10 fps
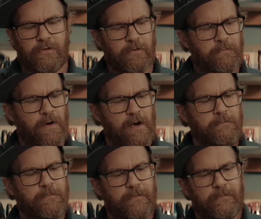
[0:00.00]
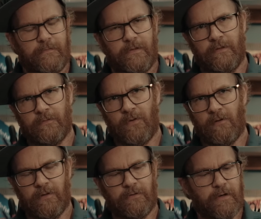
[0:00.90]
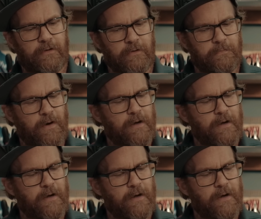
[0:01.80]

A good pipe, this is probably not a good